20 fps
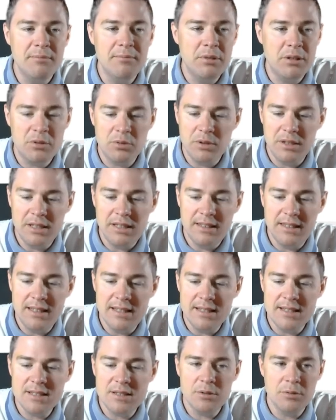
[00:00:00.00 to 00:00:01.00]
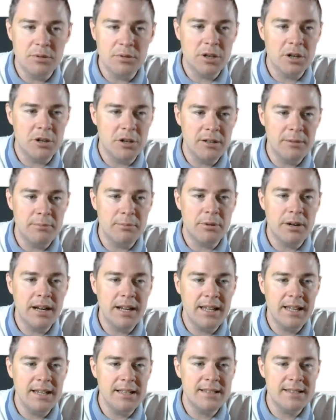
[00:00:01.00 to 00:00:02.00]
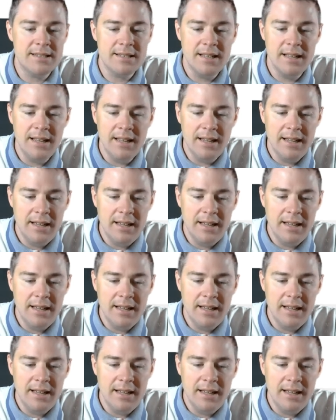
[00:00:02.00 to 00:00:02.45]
between these two curly brackets